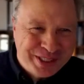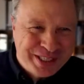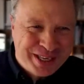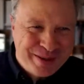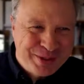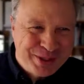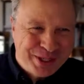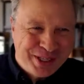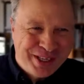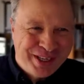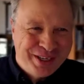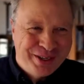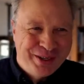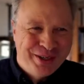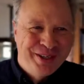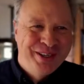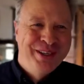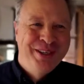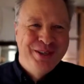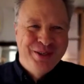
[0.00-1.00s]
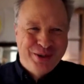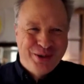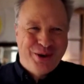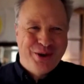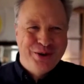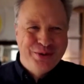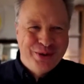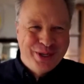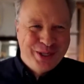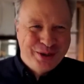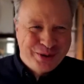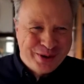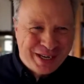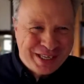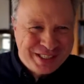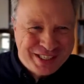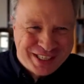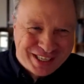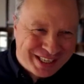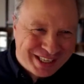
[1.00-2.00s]
3 times a year, or when the
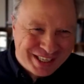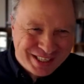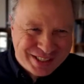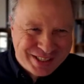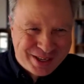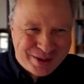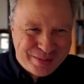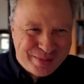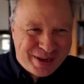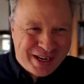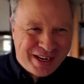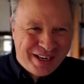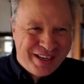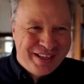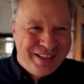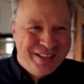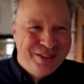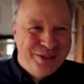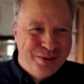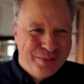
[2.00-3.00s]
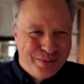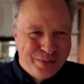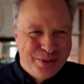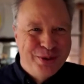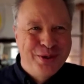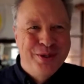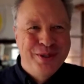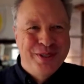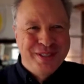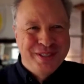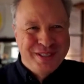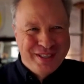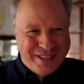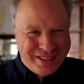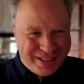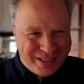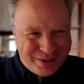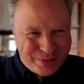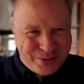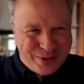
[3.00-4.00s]
grandkids come by, you
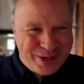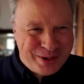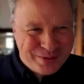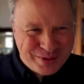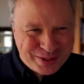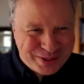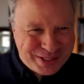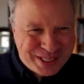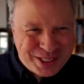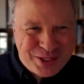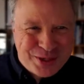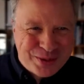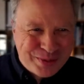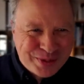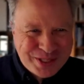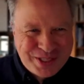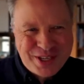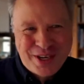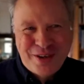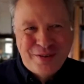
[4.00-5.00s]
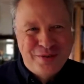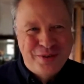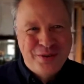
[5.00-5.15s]
pull one of those instruments